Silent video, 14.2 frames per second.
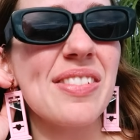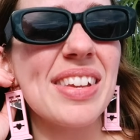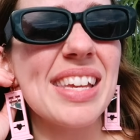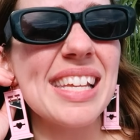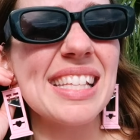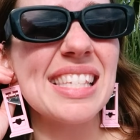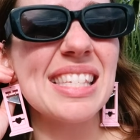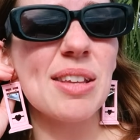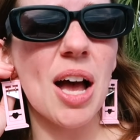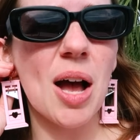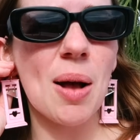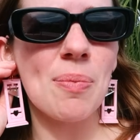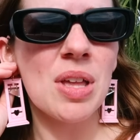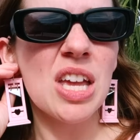events.
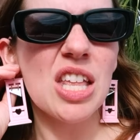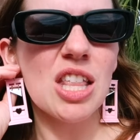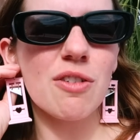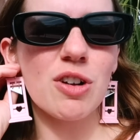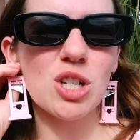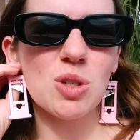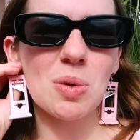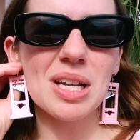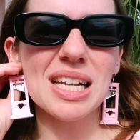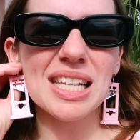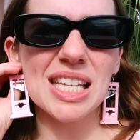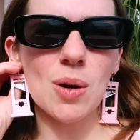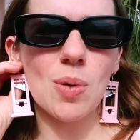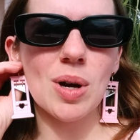The first one
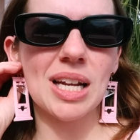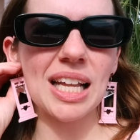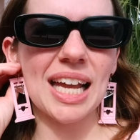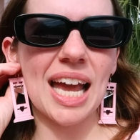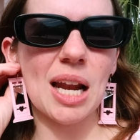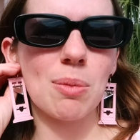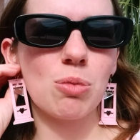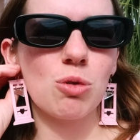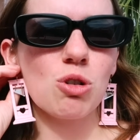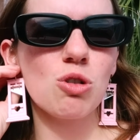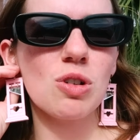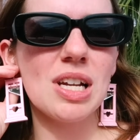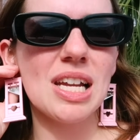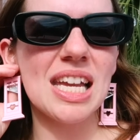is like one like at a
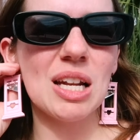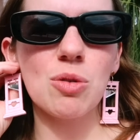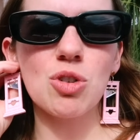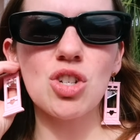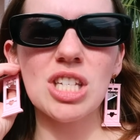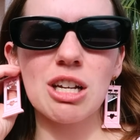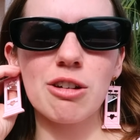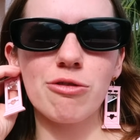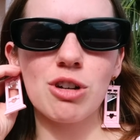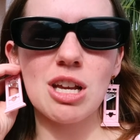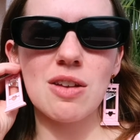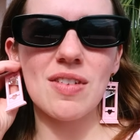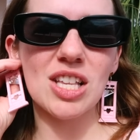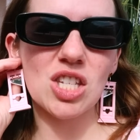brewery, and it was just like a
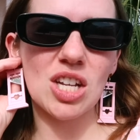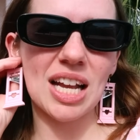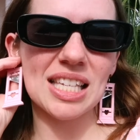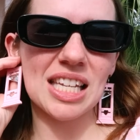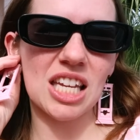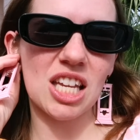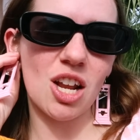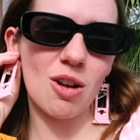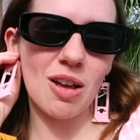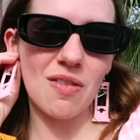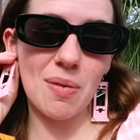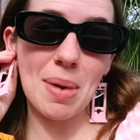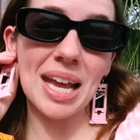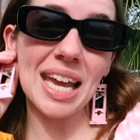free event, so I guess like, you know,
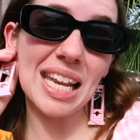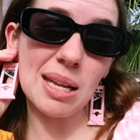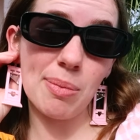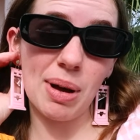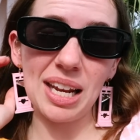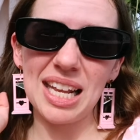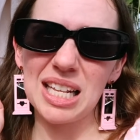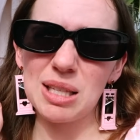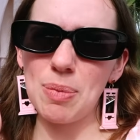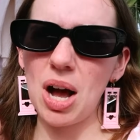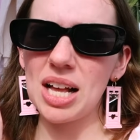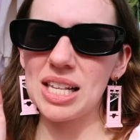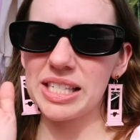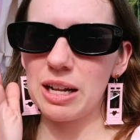if I make any money it's
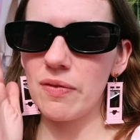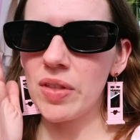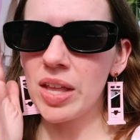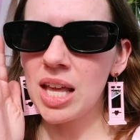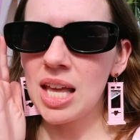positive.